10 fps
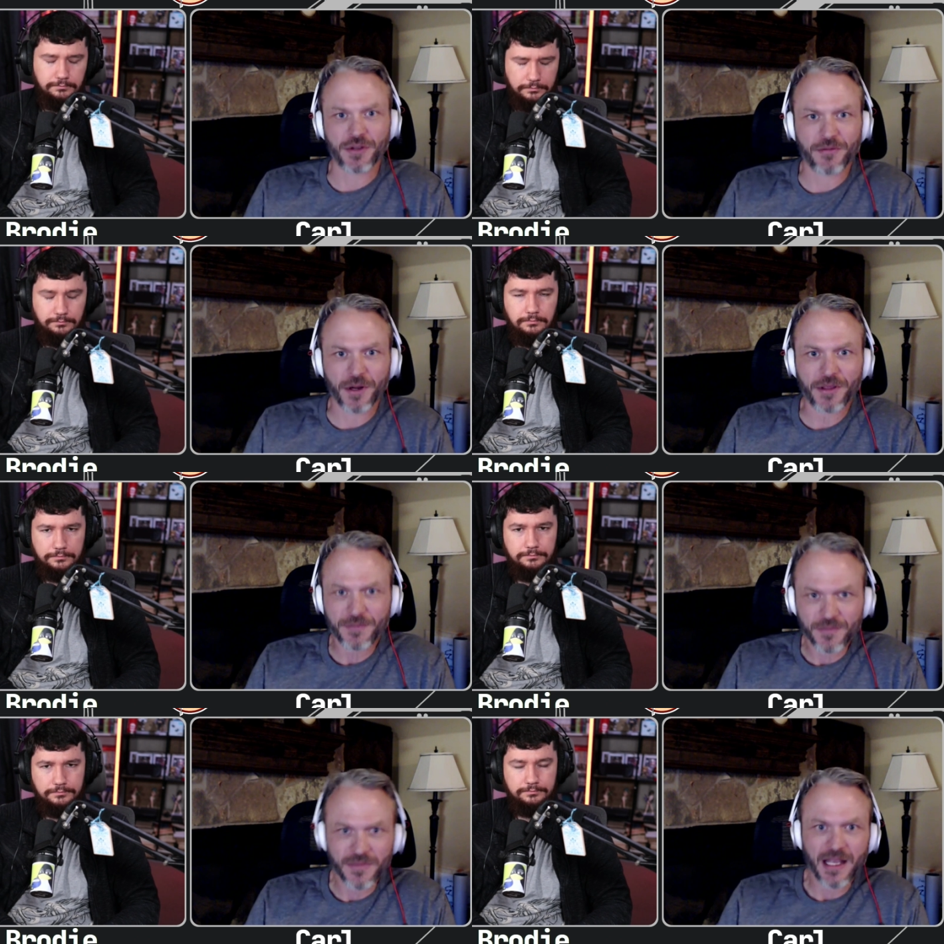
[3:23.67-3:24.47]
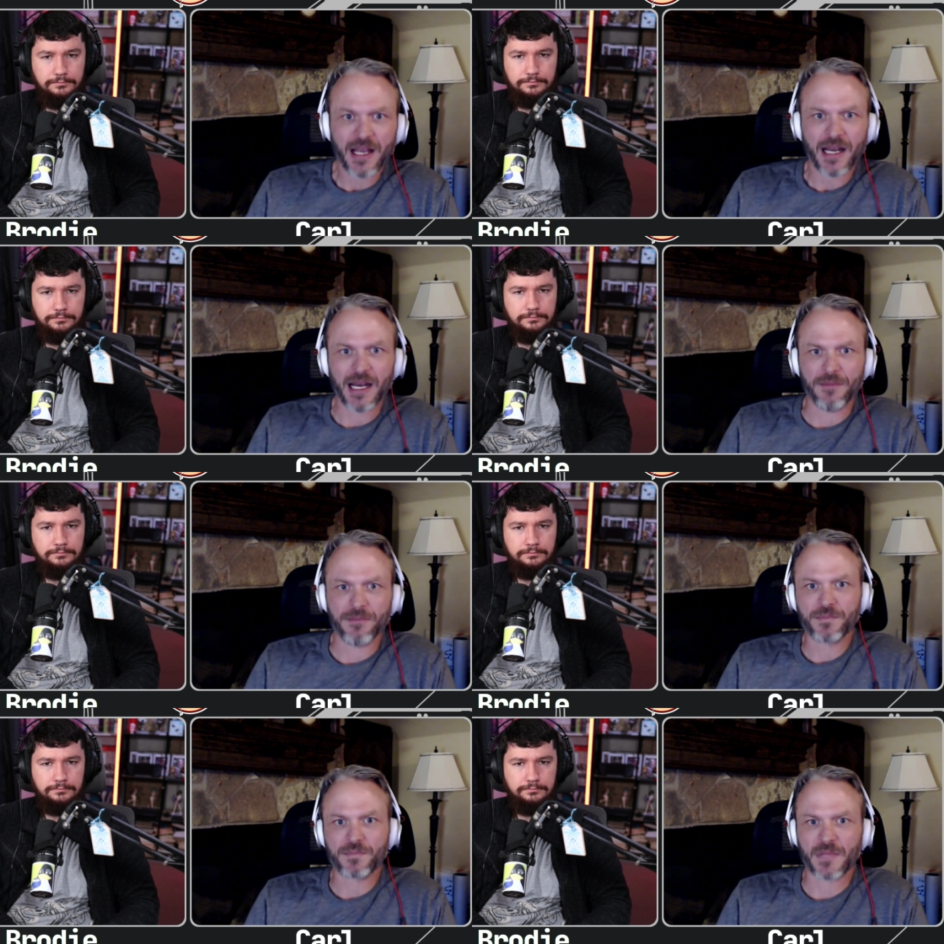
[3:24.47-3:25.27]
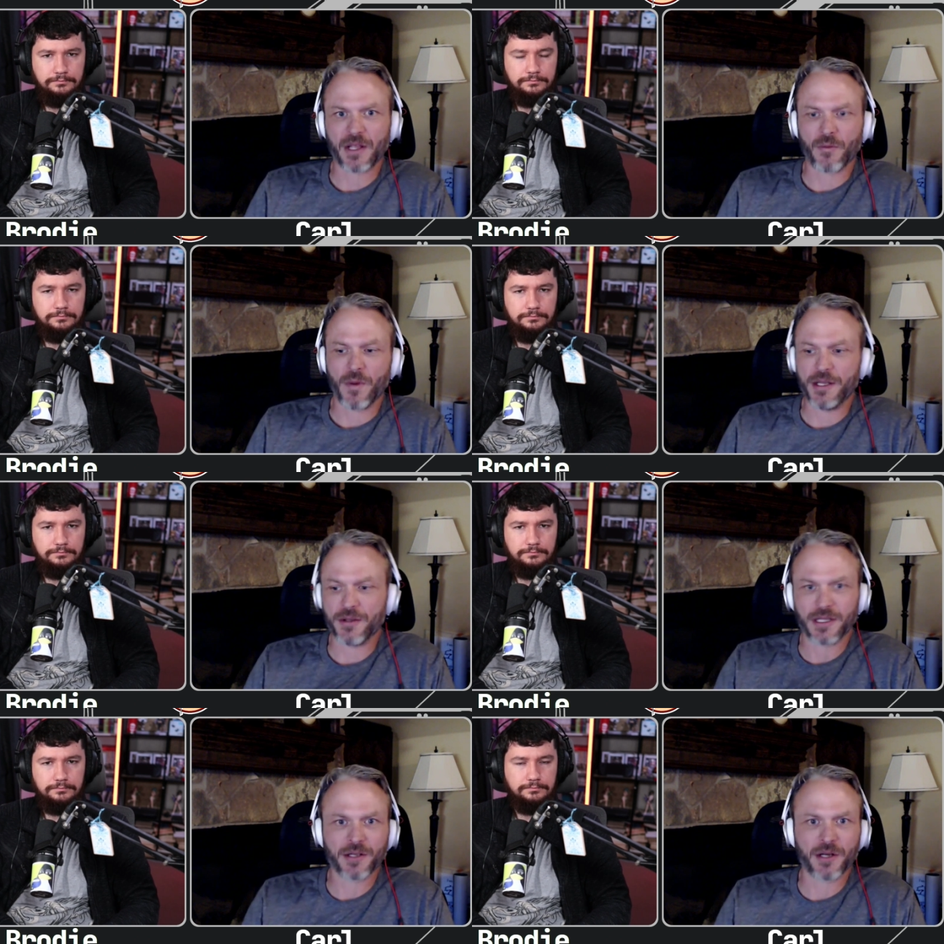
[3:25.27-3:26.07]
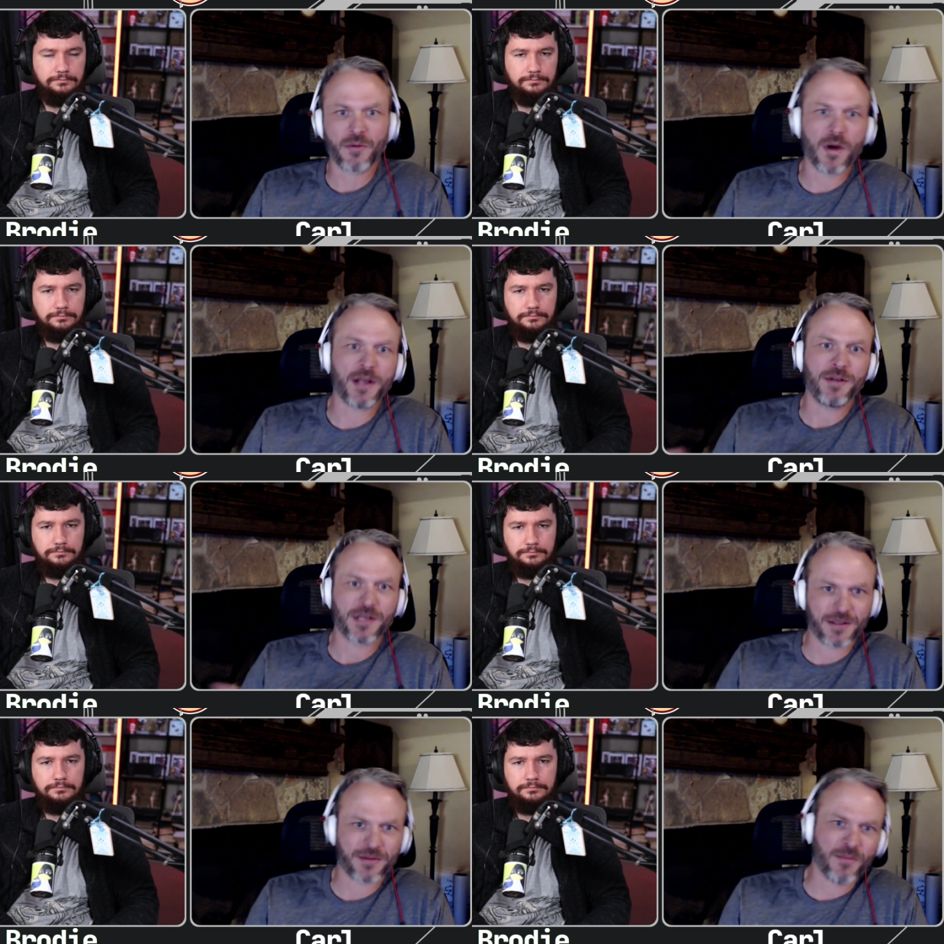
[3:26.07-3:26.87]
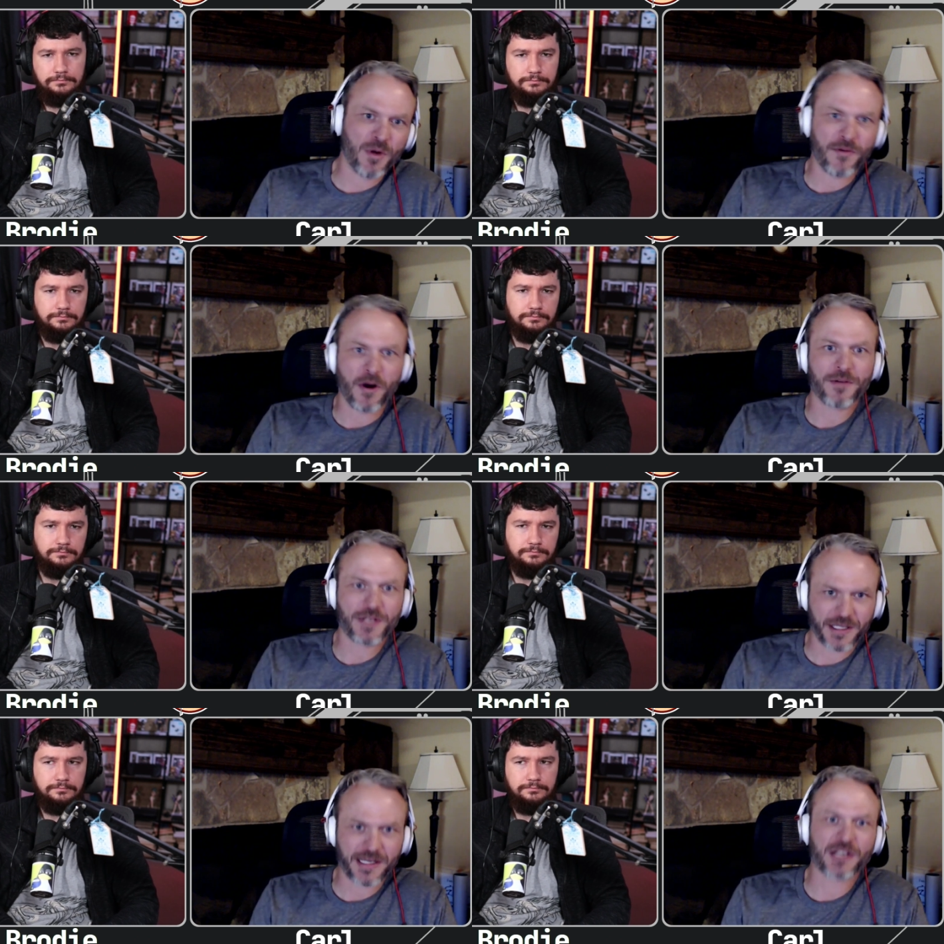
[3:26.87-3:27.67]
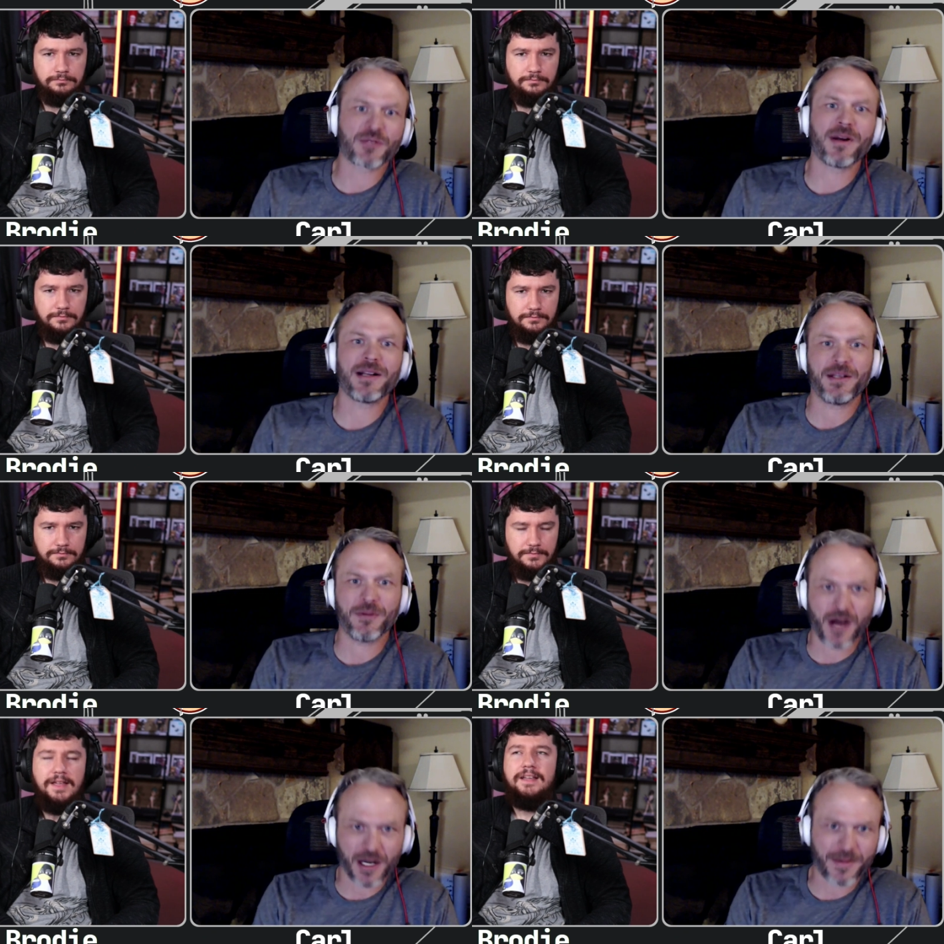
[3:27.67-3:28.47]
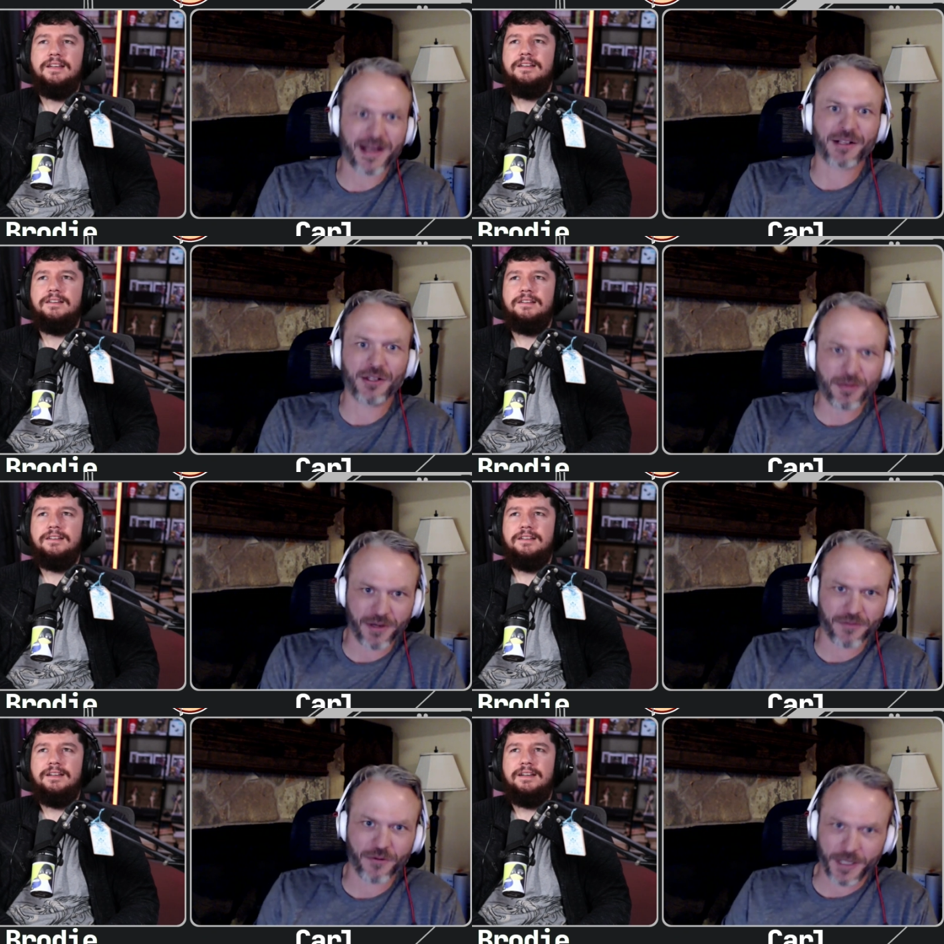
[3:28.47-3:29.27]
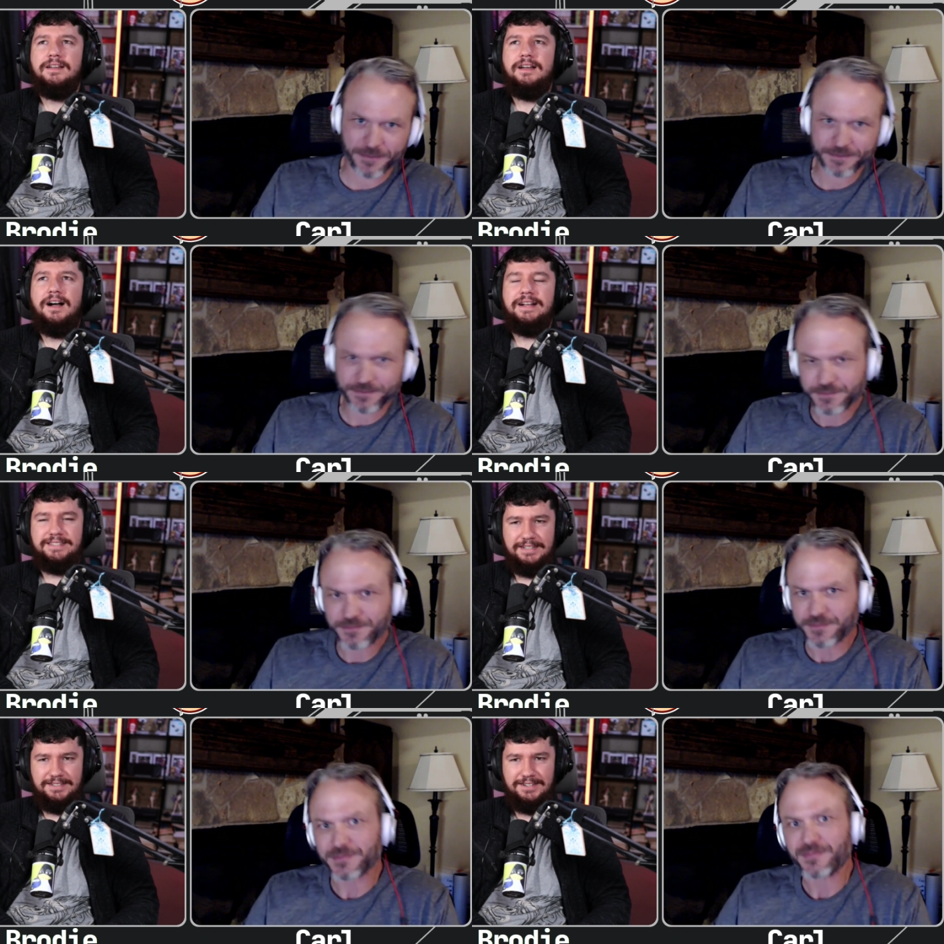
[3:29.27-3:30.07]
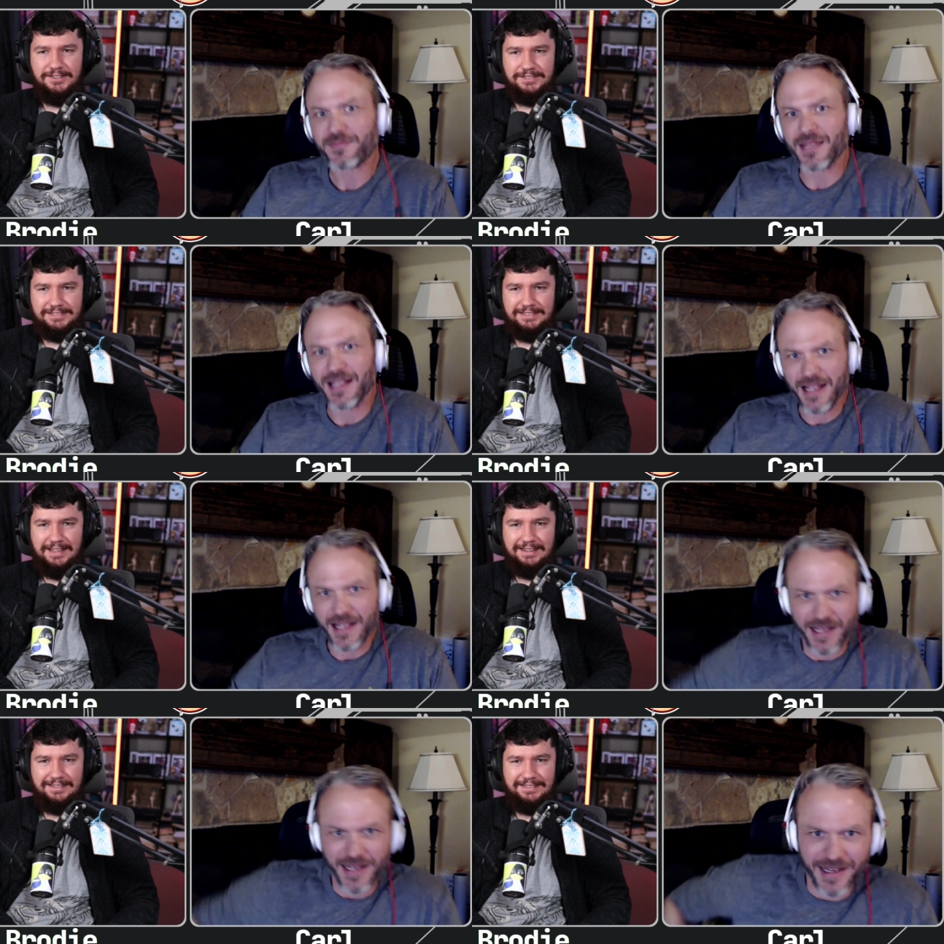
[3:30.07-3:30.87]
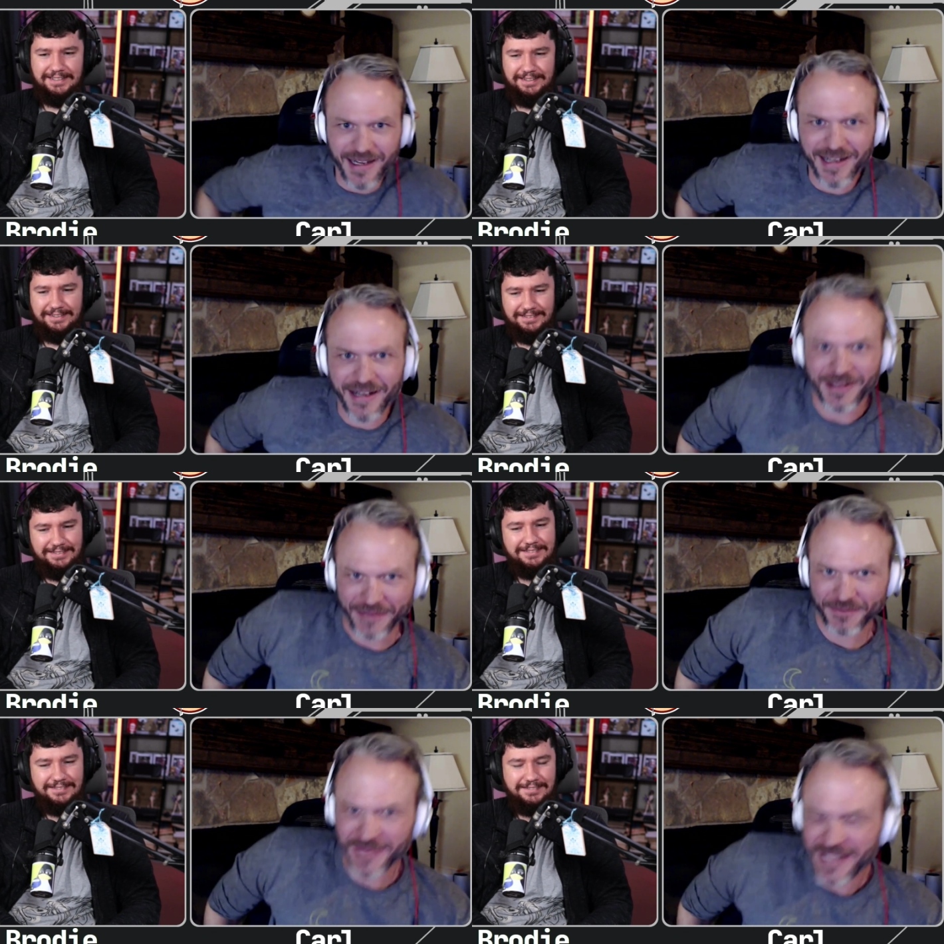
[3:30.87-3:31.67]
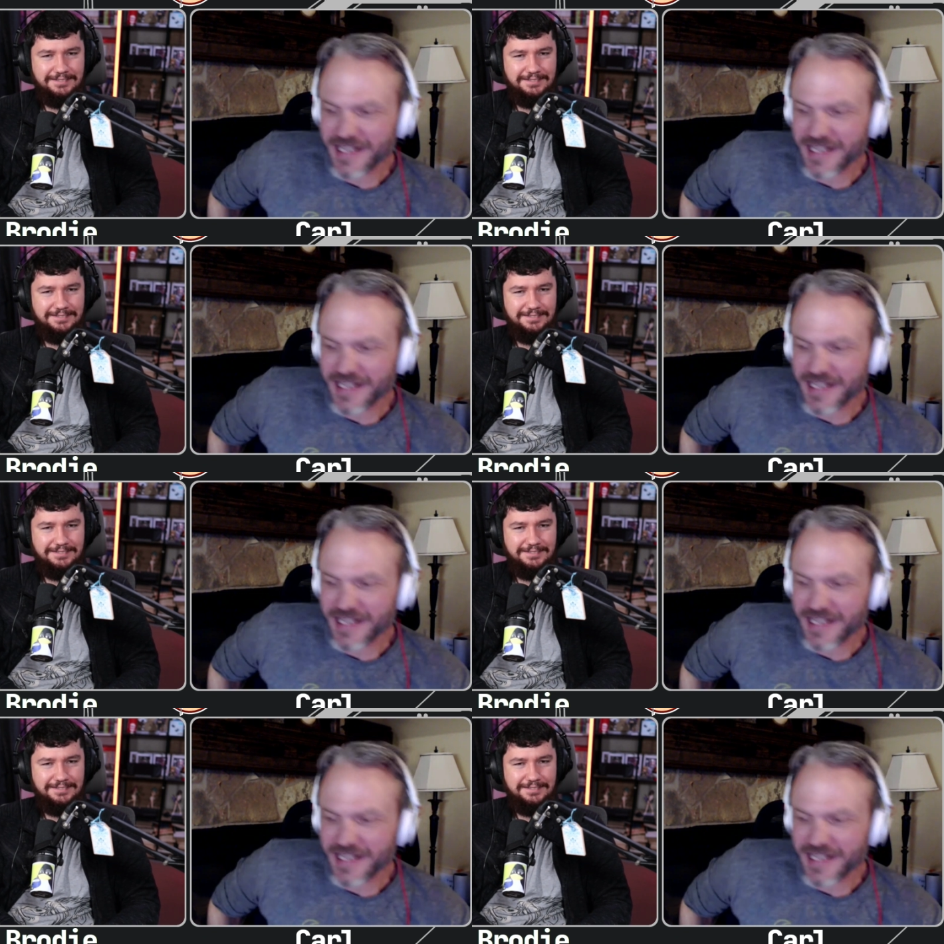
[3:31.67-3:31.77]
Speaker 1: and so forth. Um, when you click on one, you can move over to the next one, and it will automatically open it for you.
Speaker 2: I did notice that. Yeah. Okay.